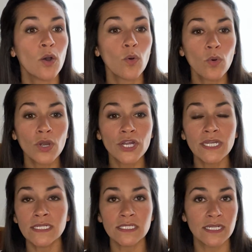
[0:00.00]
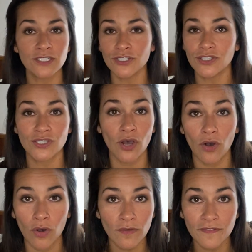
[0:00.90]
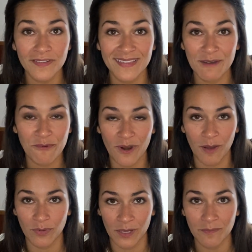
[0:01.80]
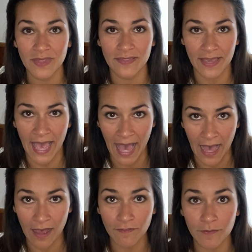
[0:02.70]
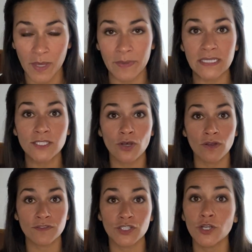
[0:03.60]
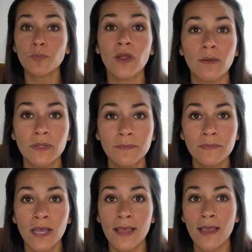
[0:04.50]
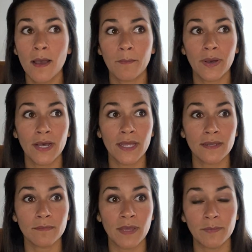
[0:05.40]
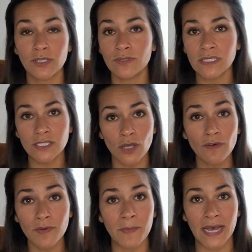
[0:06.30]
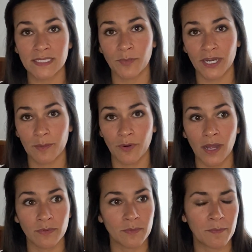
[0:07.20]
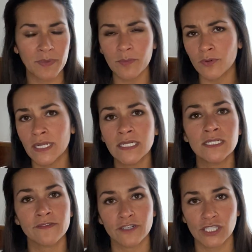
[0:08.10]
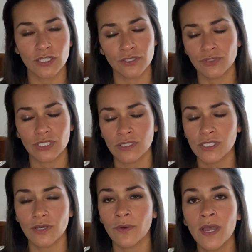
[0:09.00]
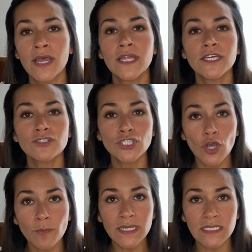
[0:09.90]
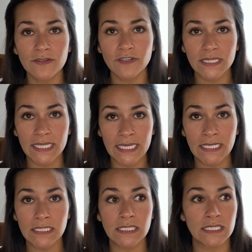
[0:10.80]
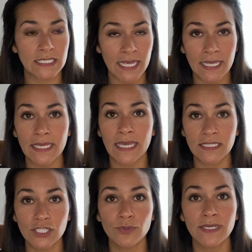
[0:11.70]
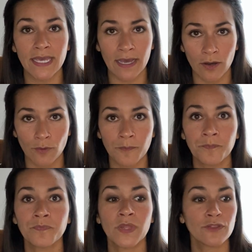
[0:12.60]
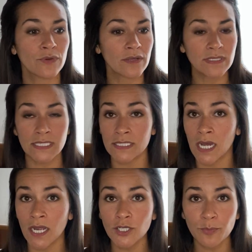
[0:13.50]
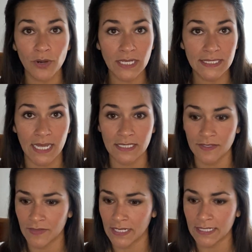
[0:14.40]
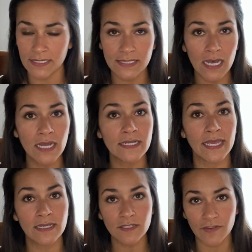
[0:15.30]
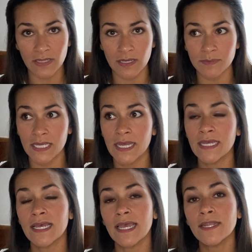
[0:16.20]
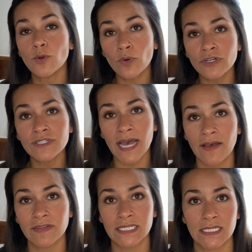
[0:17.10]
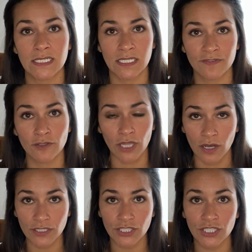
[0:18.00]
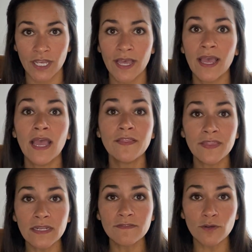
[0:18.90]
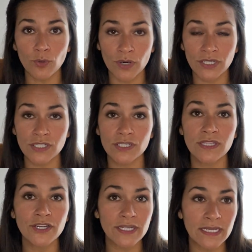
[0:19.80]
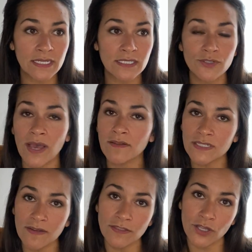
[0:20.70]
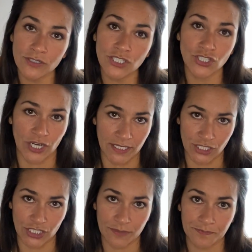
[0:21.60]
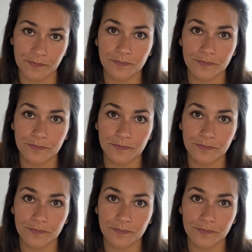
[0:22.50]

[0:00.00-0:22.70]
Or it doesn't actually solve the problem that they have. Maybe it solves your problem, but maybe you didn't solve a mass market problem and people need a different solution. So there's so many different things to take into account throughout this entire process of getting it designed and developed in order to have a successful launch. And then of course you have to have a launch strategy.